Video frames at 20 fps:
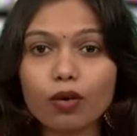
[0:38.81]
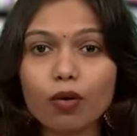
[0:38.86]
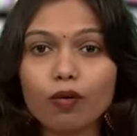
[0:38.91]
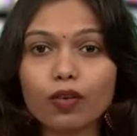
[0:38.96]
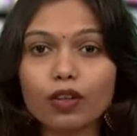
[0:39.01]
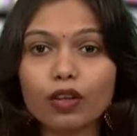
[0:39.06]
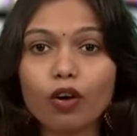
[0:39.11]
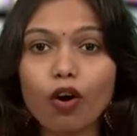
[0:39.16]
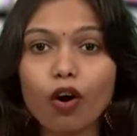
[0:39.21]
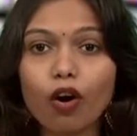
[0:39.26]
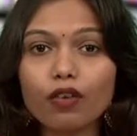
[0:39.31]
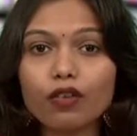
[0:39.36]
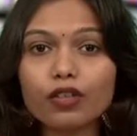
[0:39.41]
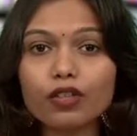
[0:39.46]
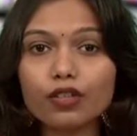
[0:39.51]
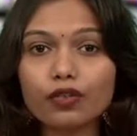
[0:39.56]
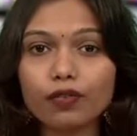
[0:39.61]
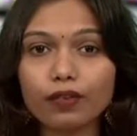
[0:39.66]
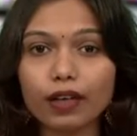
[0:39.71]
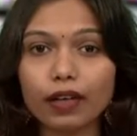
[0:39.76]
over the
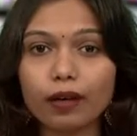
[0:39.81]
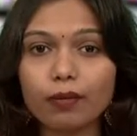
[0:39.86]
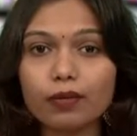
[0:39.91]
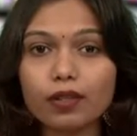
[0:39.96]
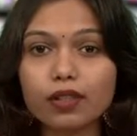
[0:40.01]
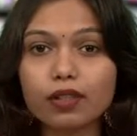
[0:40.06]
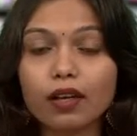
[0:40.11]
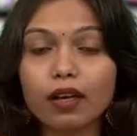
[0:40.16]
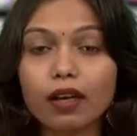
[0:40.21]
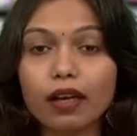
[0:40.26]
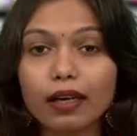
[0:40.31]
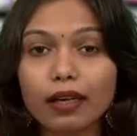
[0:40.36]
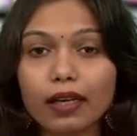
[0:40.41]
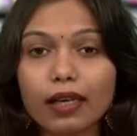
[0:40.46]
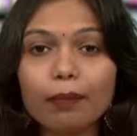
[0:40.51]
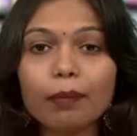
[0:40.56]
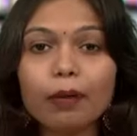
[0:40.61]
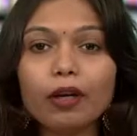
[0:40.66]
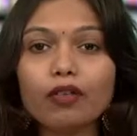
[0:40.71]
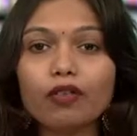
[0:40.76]
orange flames
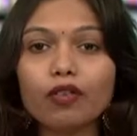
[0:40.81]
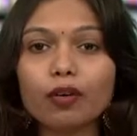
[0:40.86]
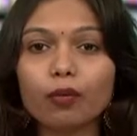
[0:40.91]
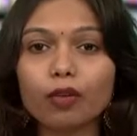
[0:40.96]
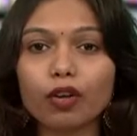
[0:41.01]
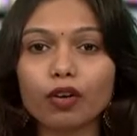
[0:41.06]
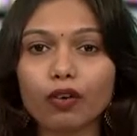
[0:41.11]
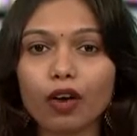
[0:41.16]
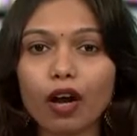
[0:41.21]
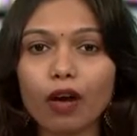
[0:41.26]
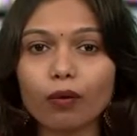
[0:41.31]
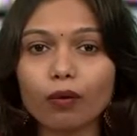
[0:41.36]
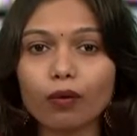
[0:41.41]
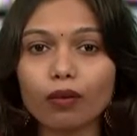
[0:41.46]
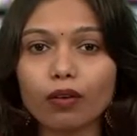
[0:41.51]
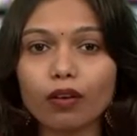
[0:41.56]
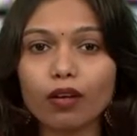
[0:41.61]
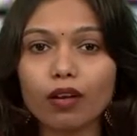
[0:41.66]
leaping from the ground.